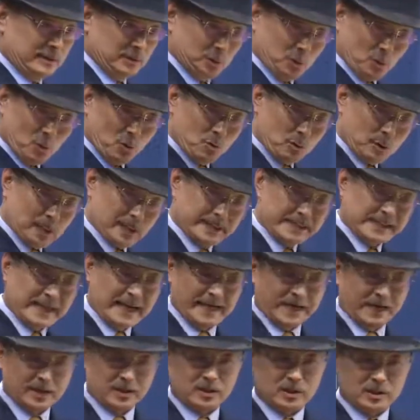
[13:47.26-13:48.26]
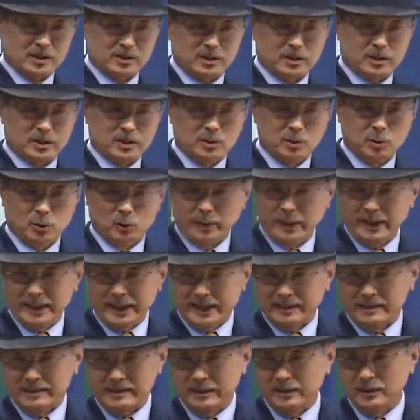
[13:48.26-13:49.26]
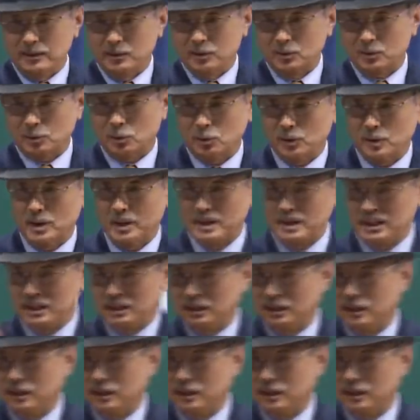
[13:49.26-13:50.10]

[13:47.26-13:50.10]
and you got a good deal on them. Did you